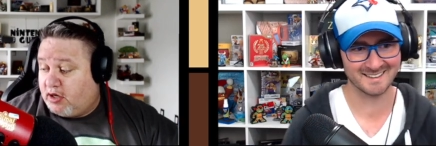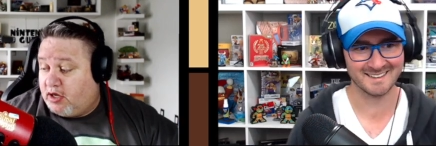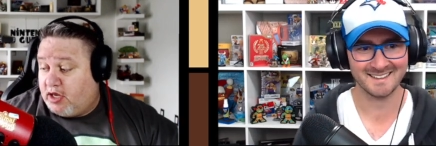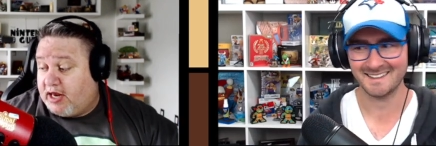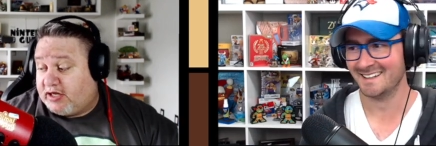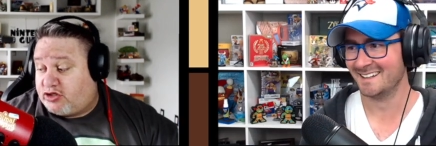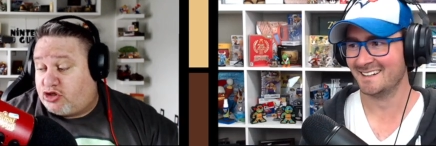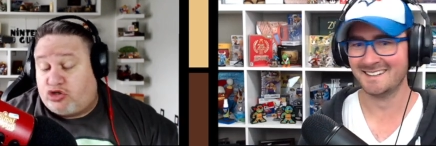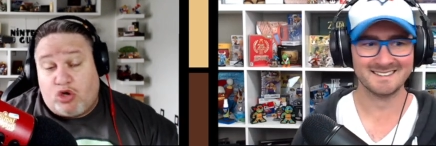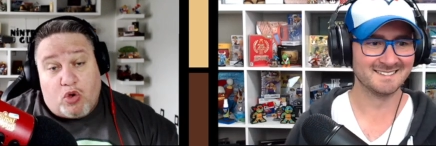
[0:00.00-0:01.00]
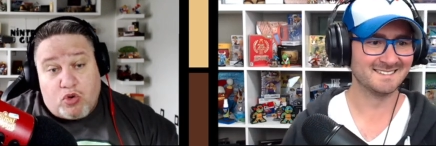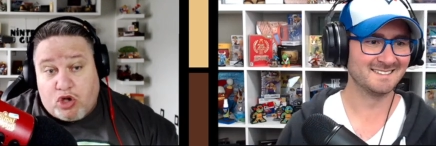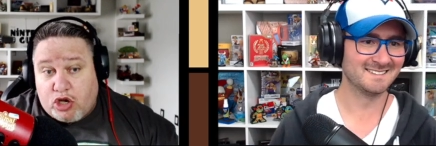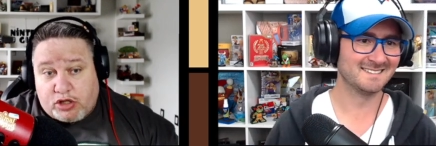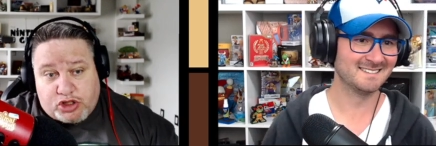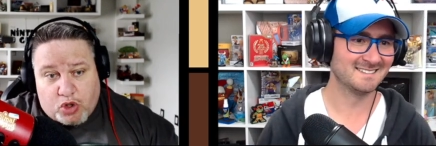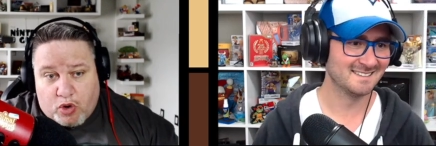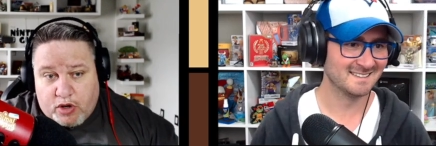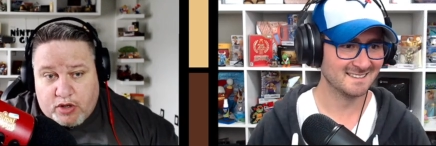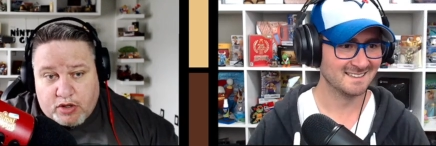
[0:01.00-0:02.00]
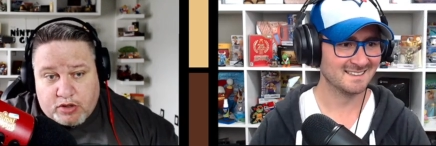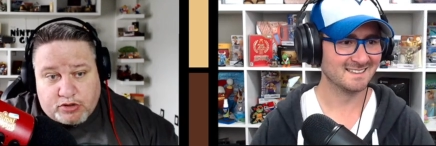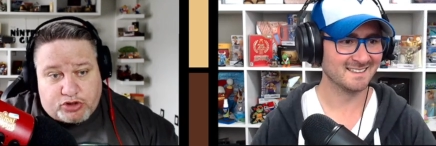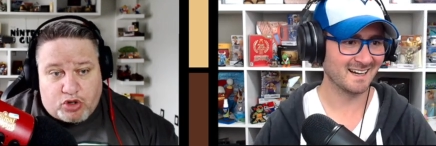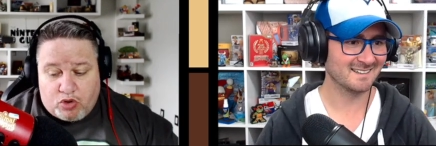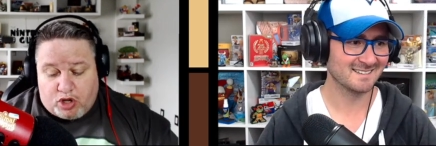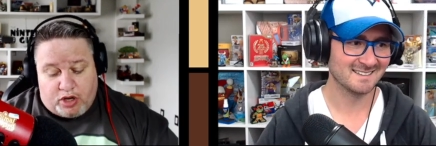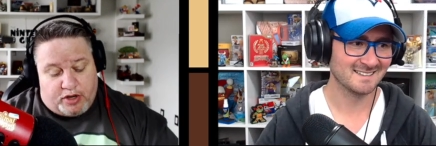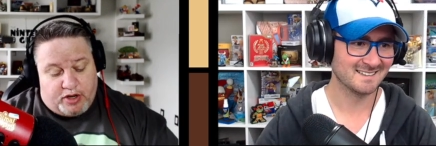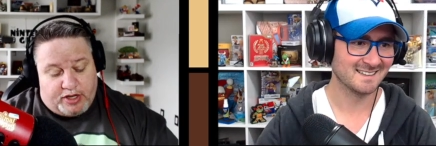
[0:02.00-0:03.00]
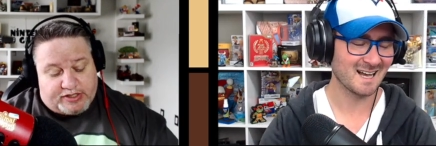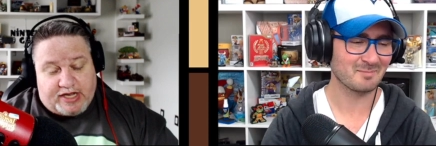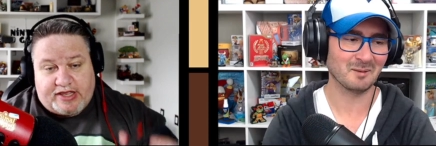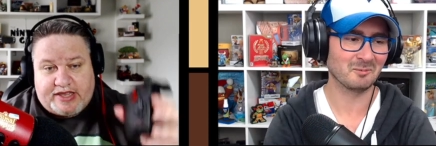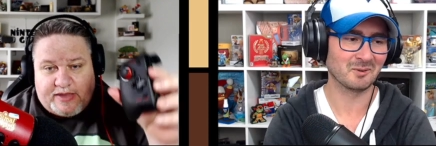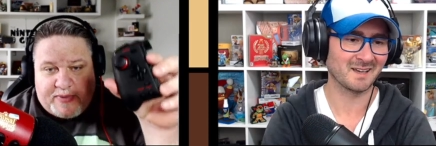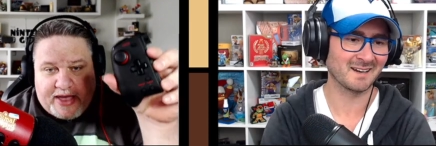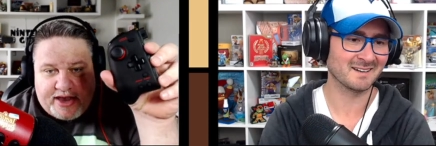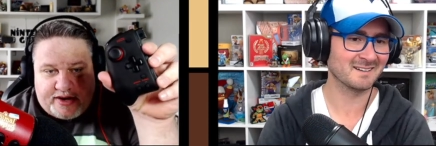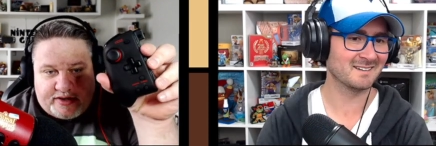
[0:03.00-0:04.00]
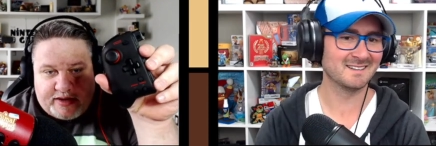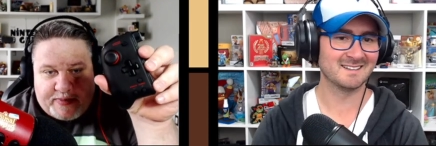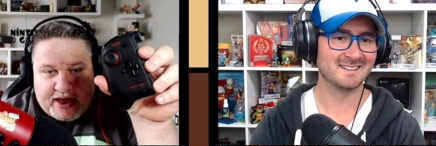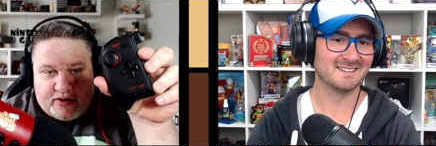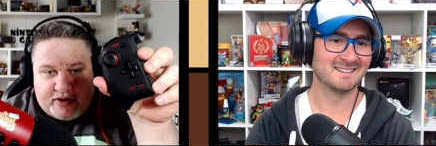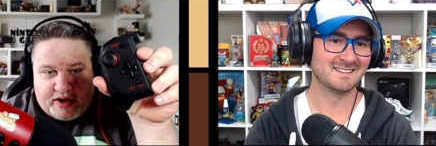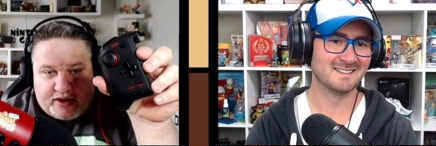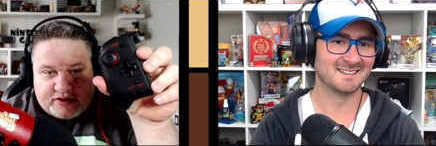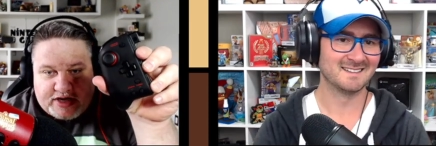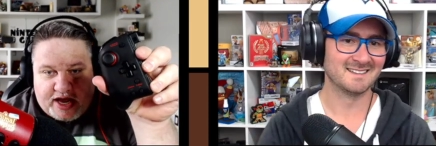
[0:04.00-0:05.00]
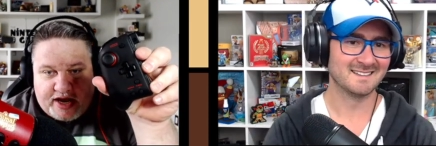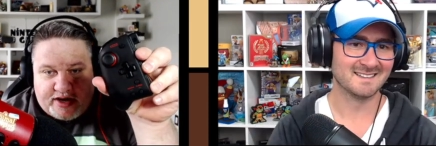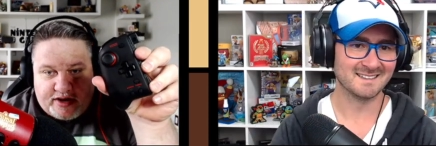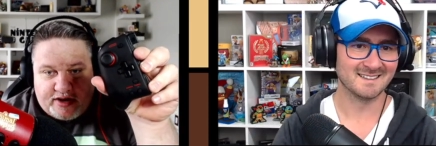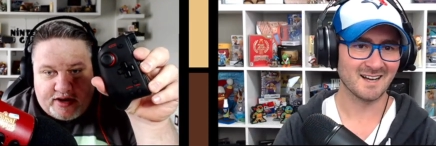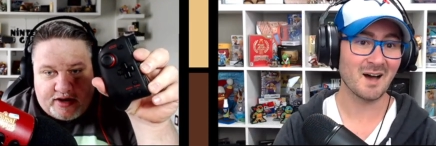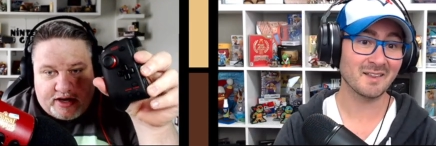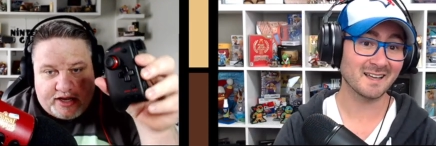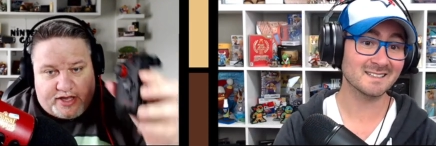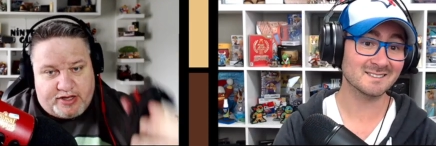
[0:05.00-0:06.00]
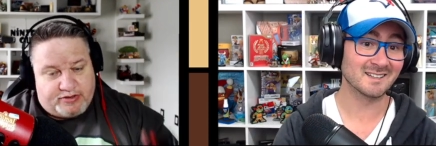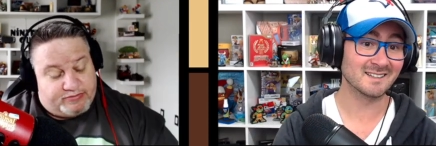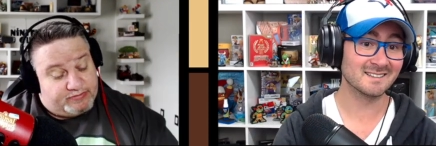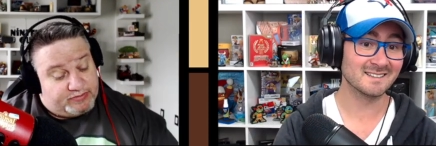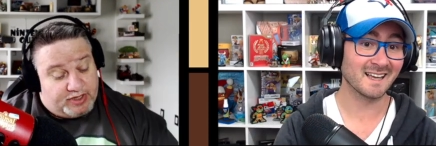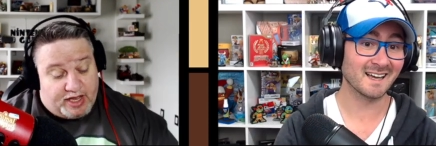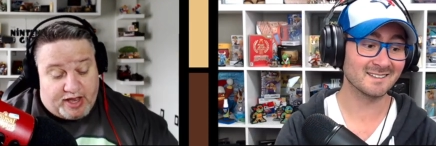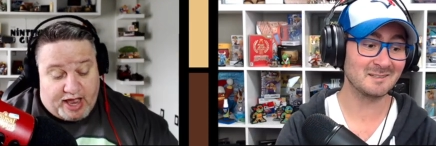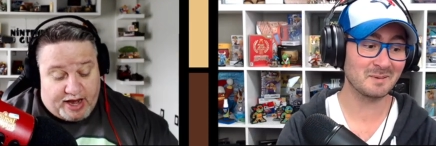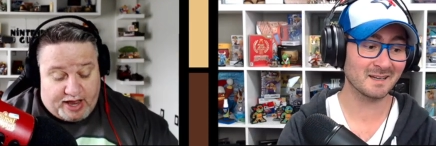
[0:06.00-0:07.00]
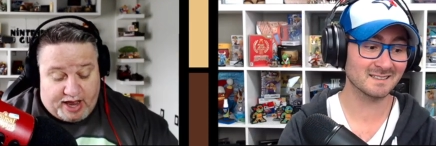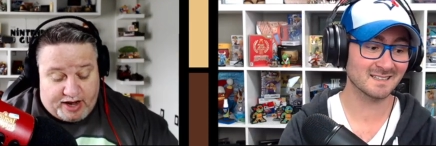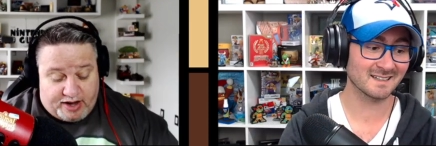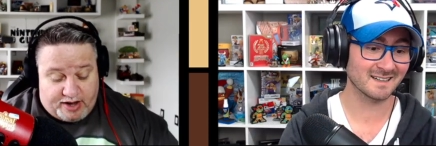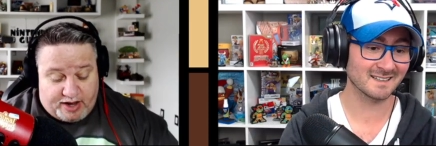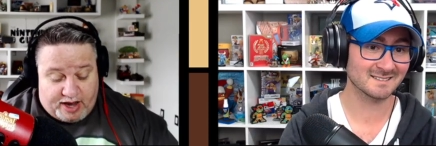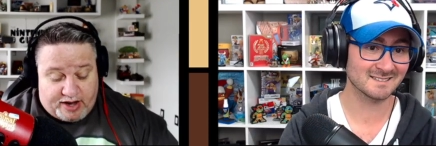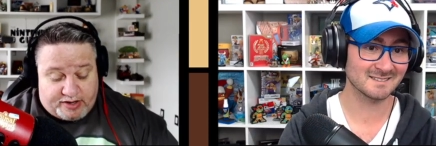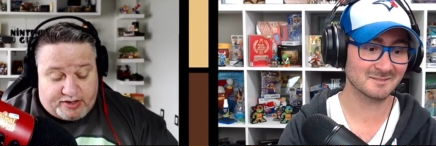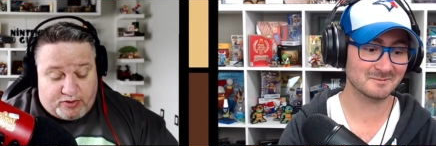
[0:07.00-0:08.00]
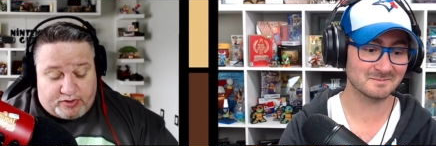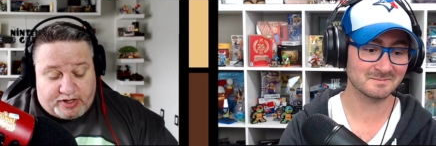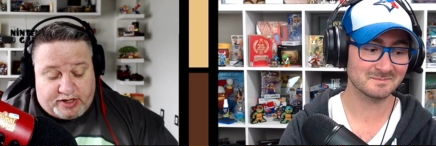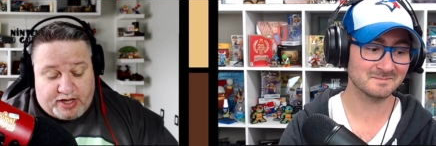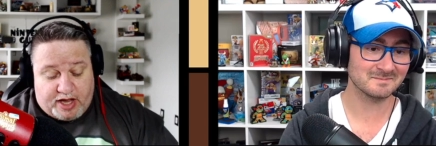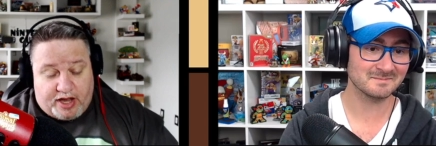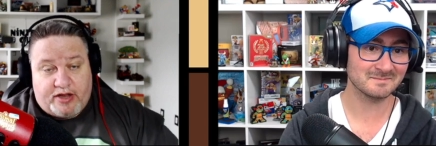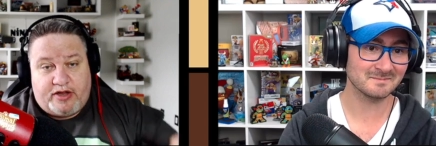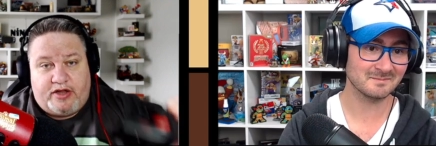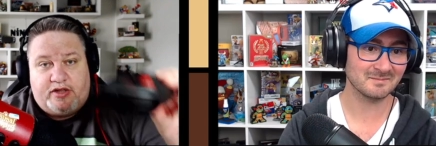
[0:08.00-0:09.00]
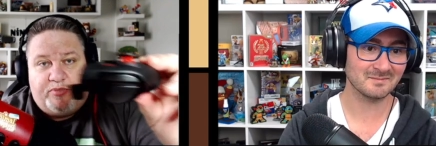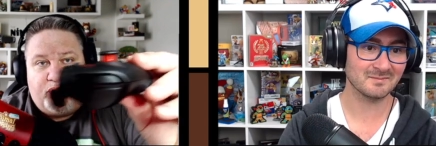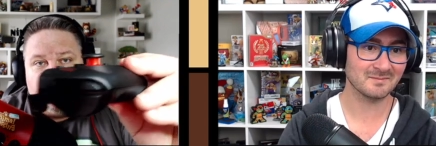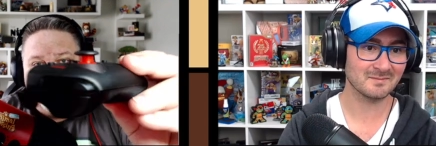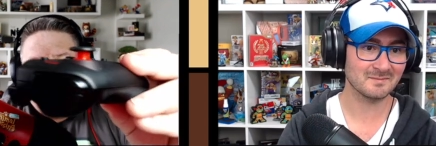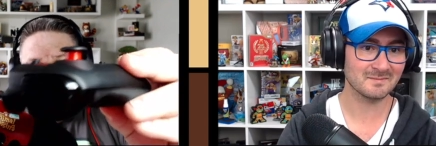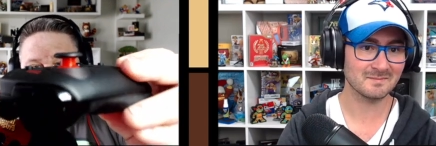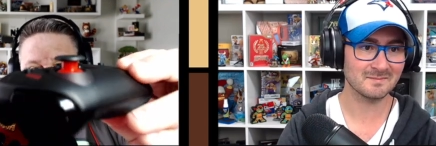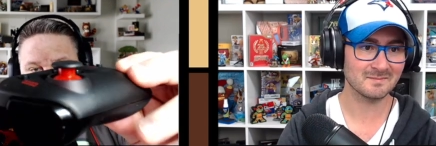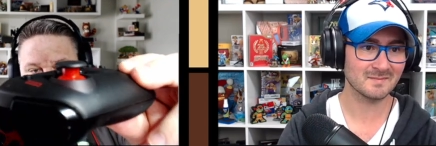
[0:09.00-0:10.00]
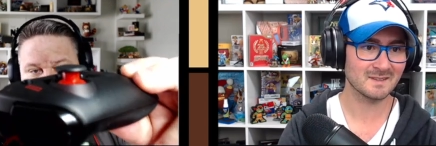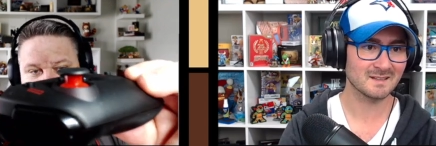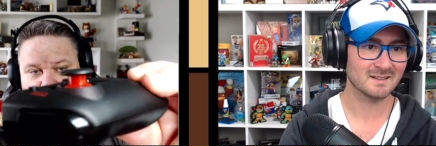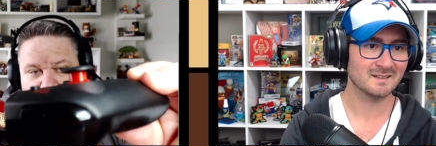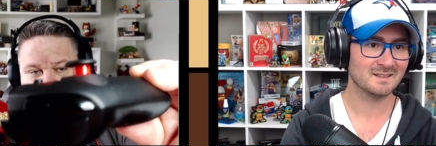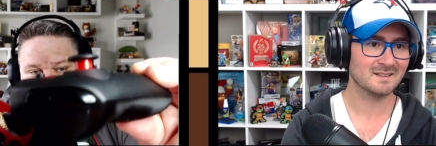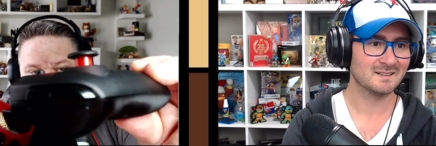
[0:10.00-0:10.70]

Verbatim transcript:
Speaker 1: it is so good, Sean. So yeah. good. It's got I the D-pad, D-pad on the other side. Oh, like, that is good. Yeah, the D-pad is. Nice. And the dude, the uh, the Pro controller it's like a